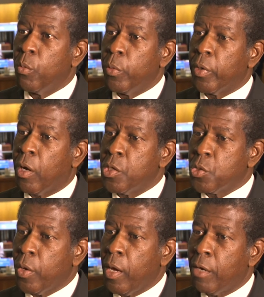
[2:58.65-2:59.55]
we'll
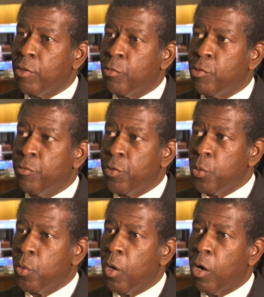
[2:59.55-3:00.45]
also have a
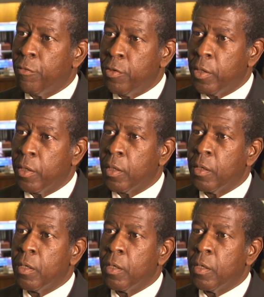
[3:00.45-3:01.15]
review of the